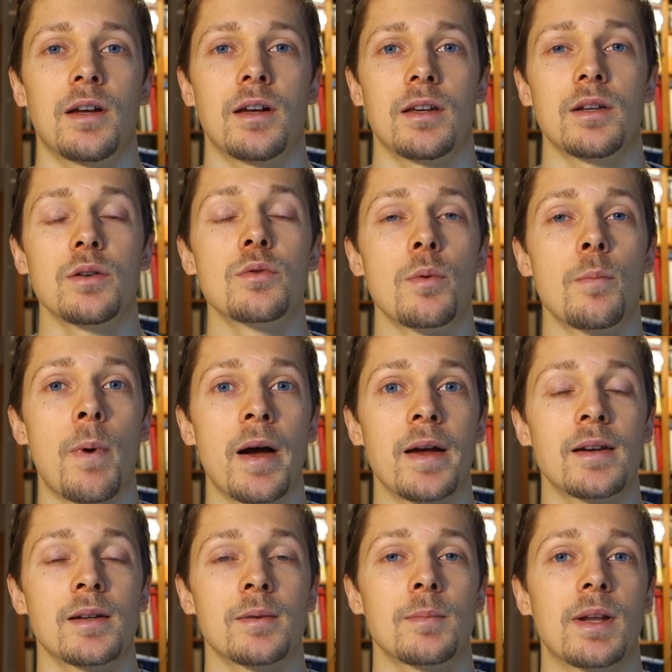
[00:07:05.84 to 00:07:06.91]
he
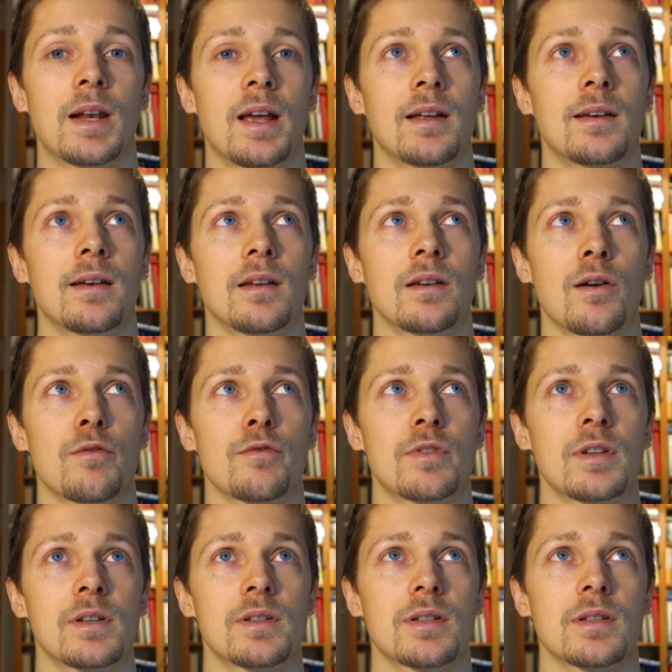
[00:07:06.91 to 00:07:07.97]
reminded me lately of
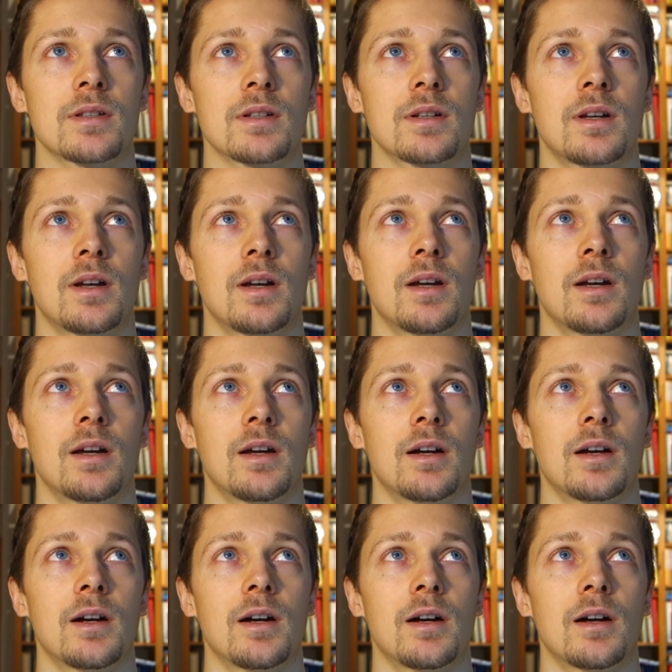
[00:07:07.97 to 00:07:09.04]
this,
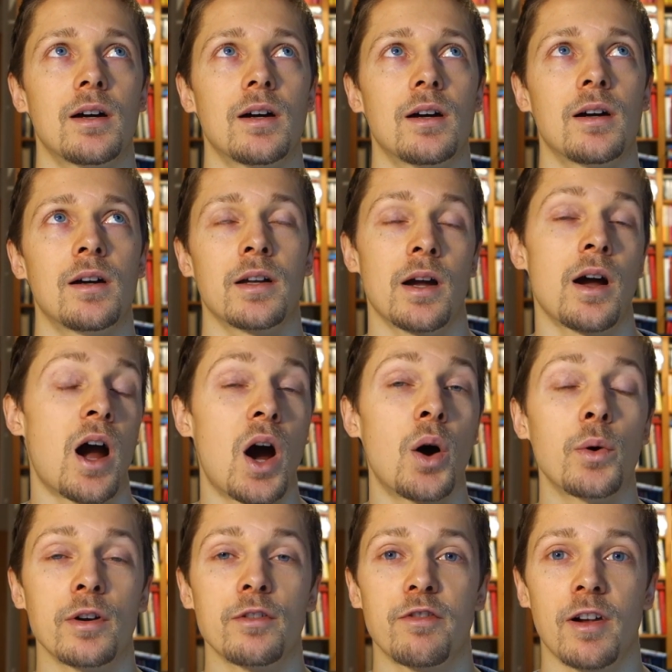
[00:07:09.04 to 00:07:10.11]

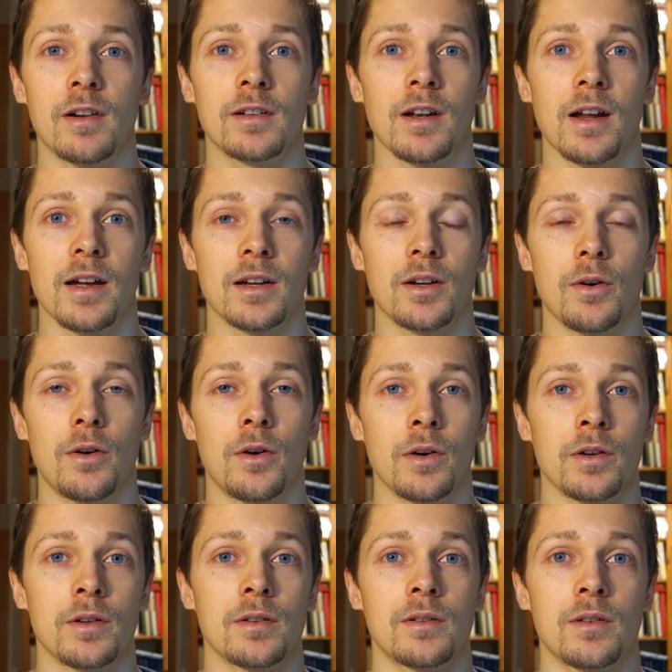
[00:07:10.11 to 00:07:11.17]
how it felt like
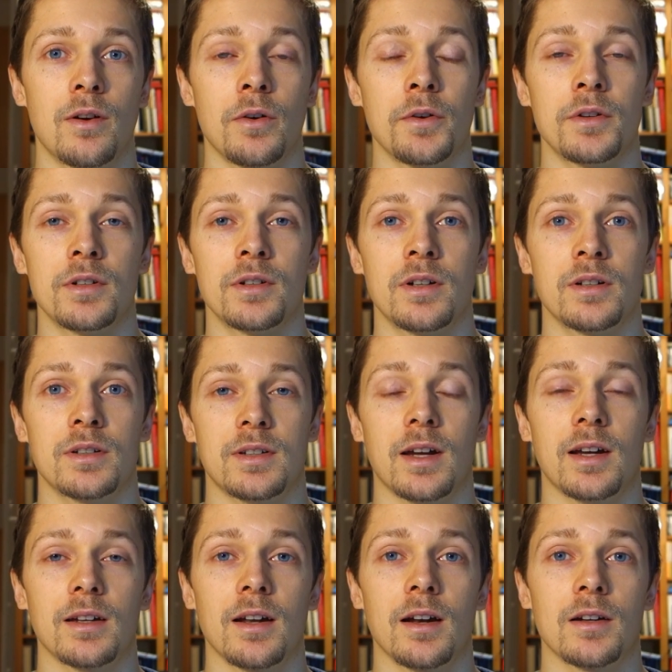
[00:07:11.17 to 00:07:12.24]
on a
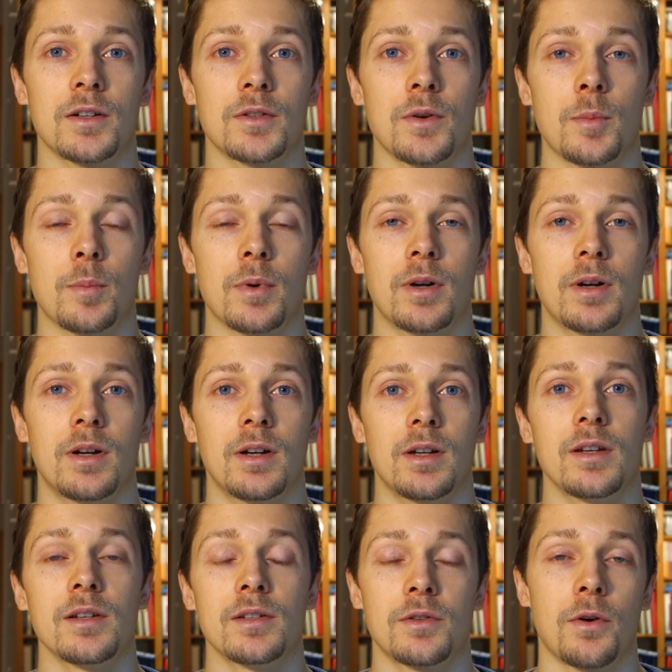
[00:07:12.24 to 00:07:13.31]
psychedelic trip.
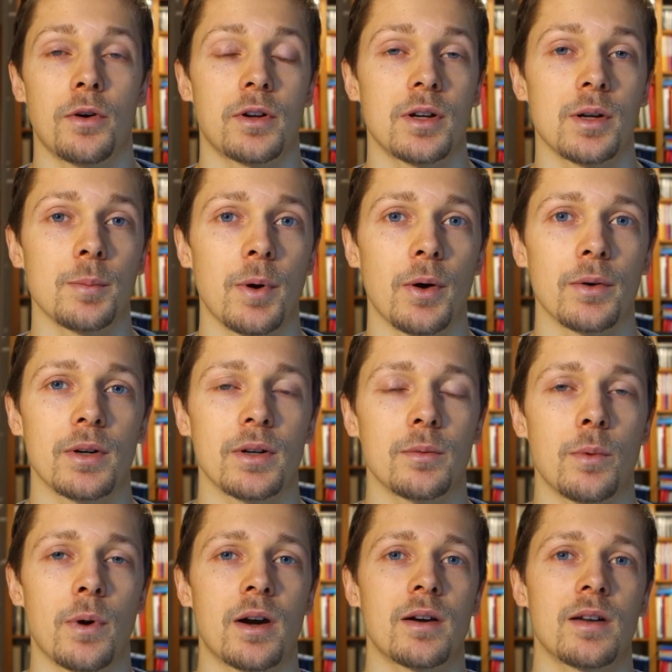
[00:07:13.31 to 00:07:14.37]
He's talking about it,
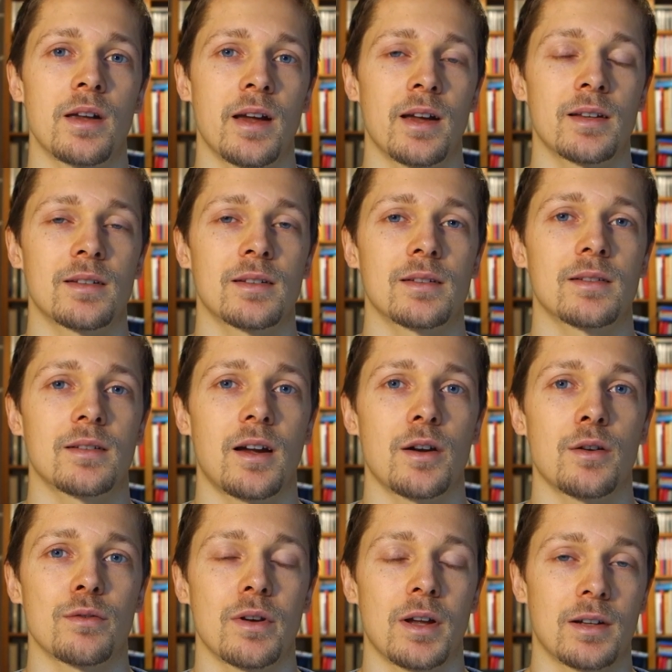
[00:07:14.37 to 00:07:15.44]
where he had kind
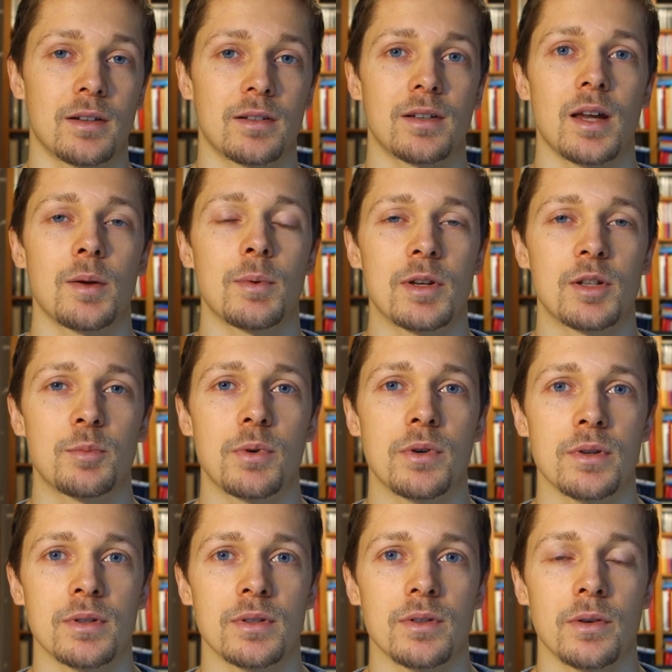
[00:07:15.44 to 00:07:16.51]
of like the same
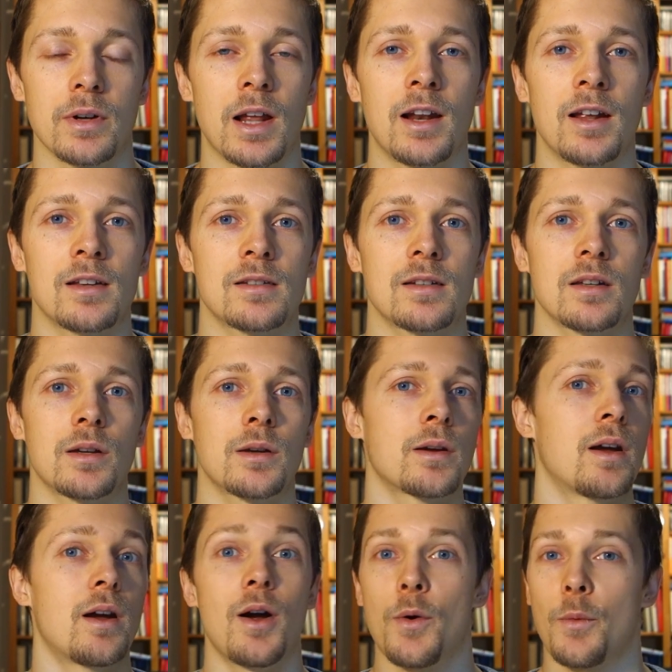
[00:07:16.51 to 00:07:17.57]
experience on LSD,
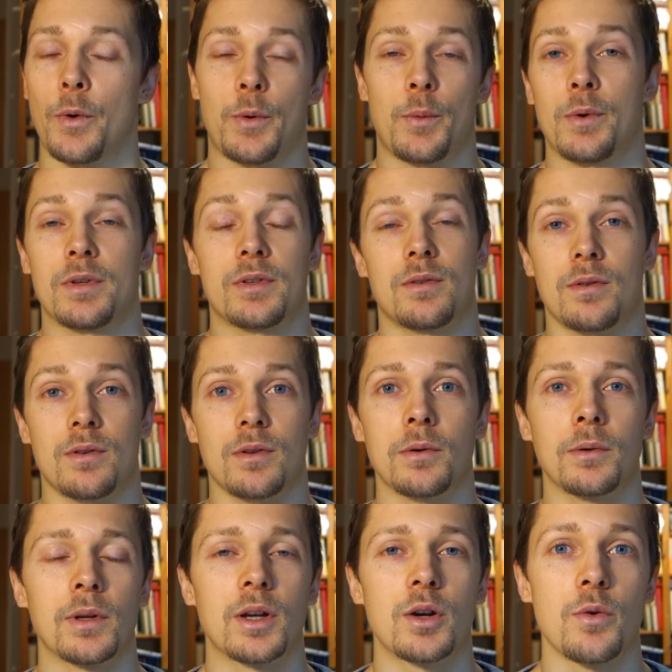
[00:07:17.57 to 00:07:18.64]
where it was
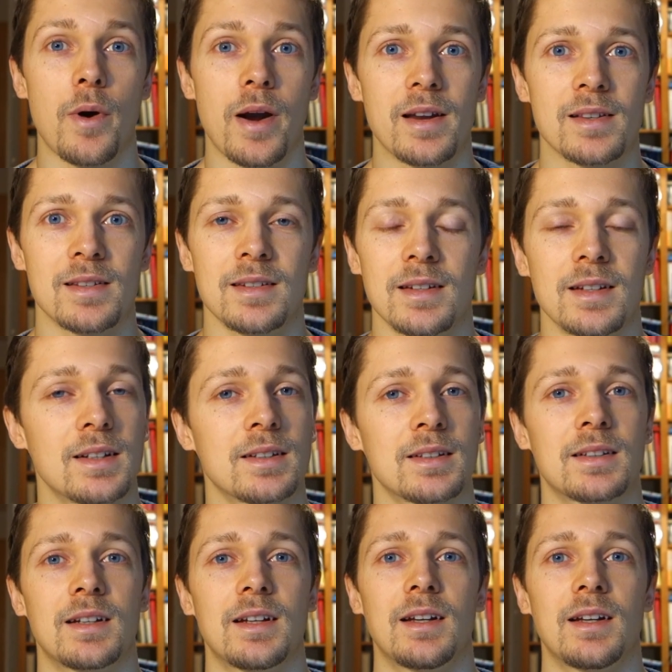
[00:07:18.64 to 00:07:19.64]
totally crazy, and